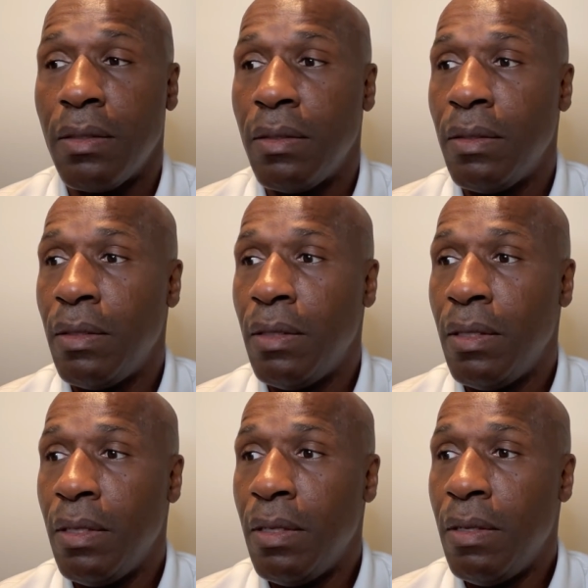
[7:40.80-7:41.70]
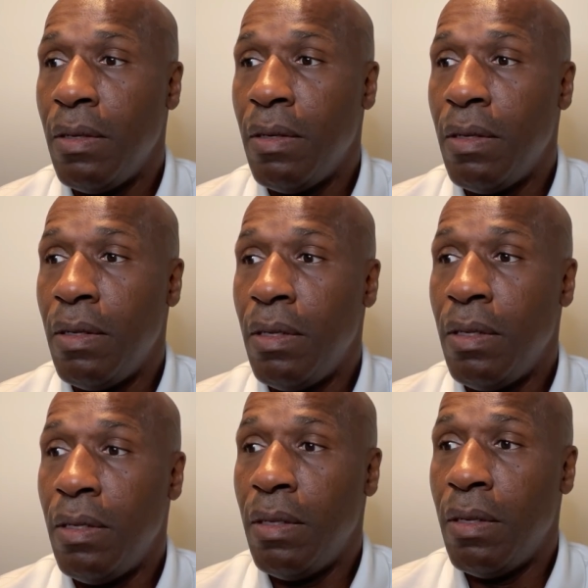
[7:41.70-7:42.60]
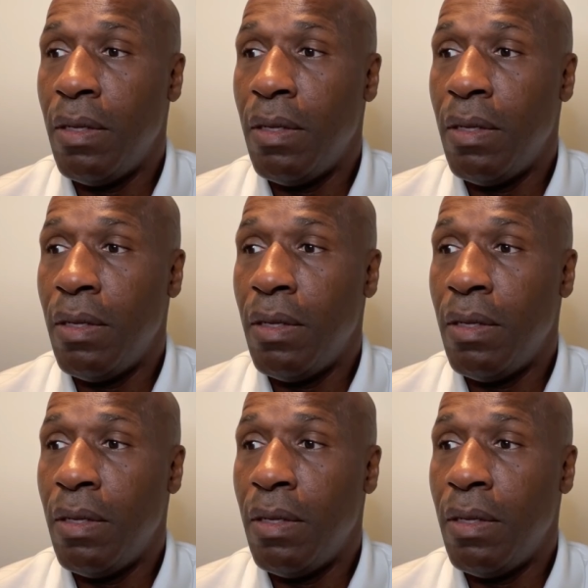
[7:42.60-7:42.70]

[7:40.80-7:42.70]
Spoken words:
Nobody speaks.